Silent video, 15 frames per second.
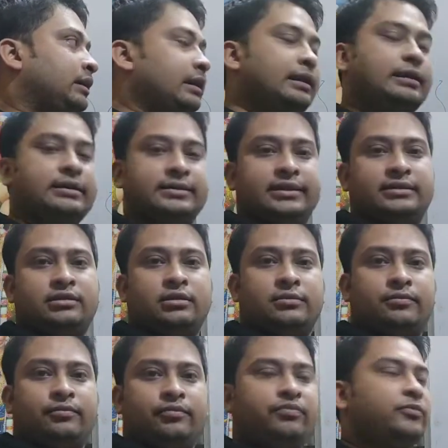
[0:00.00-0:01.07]
increases,
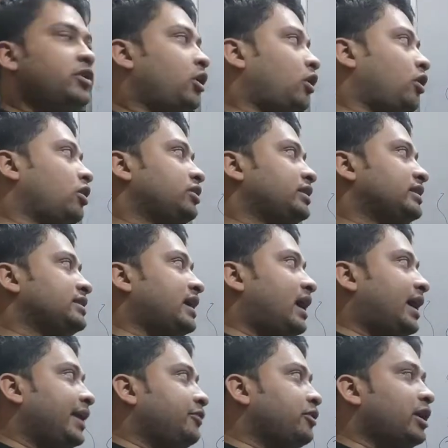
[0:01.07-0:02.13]
or this
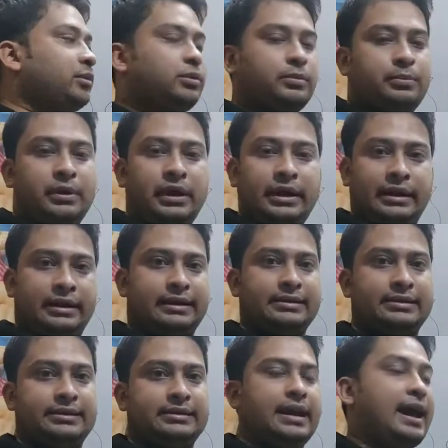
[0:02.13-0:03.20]
hydrocarbon part
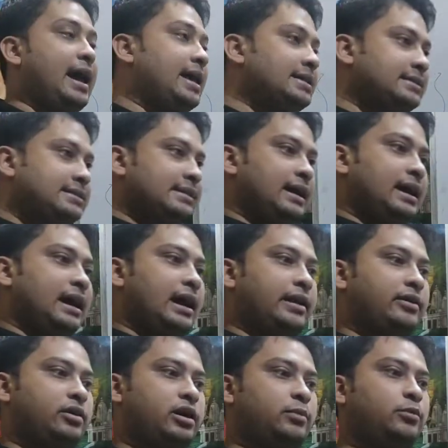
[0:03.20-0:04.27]
increases. As the
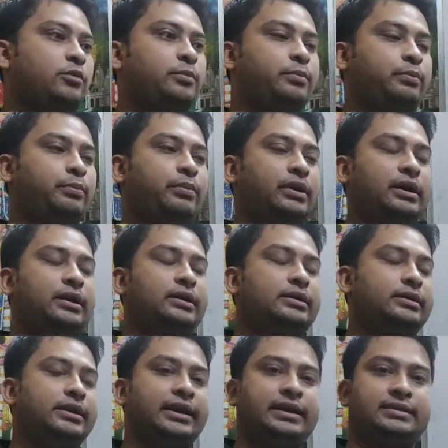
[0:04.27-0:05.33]
hydrocarbon
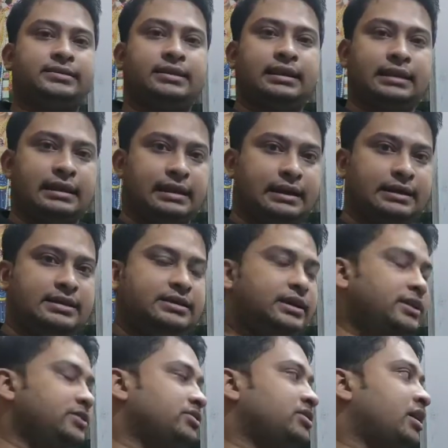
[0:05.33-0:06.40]
part is large,
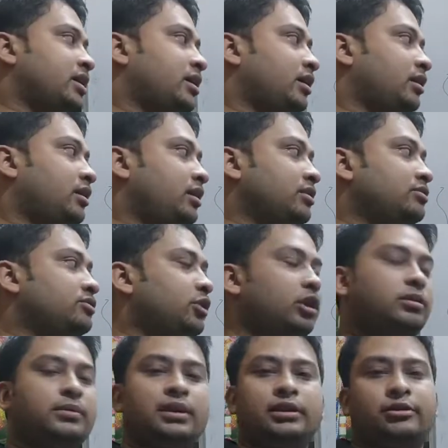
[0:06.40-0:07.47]
it's
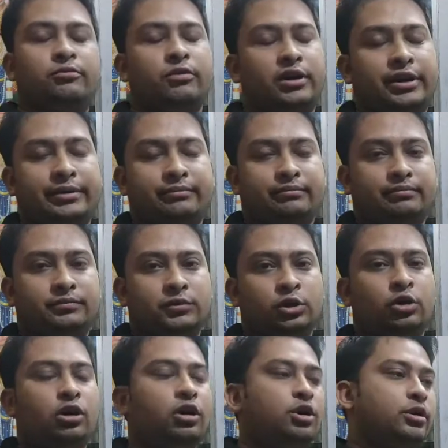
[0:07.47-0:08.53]
insoluble in water.
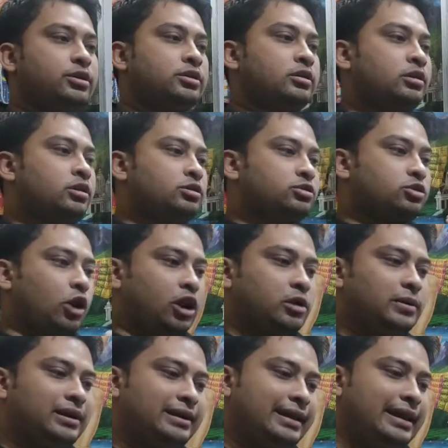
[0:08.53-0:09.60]
So
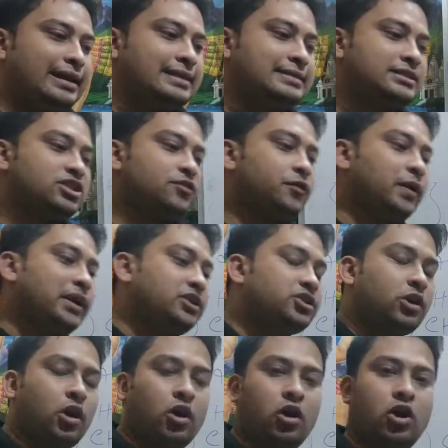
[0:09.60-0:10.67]
solubility is
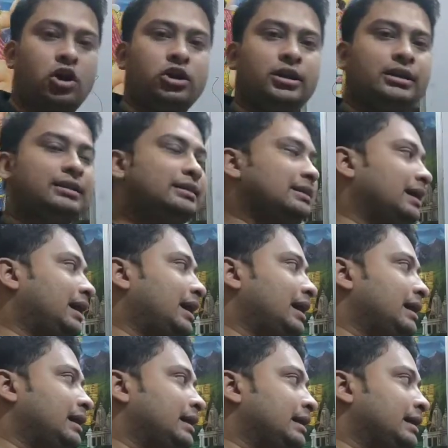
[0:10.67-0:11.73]
depends on
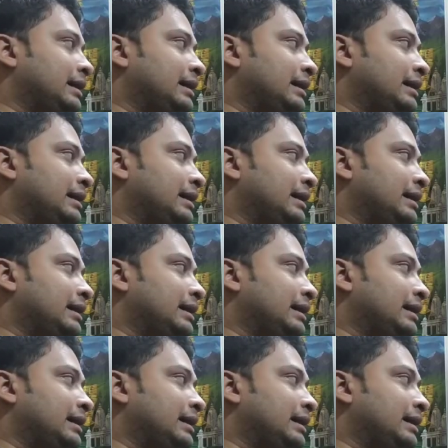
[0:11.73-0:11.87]
the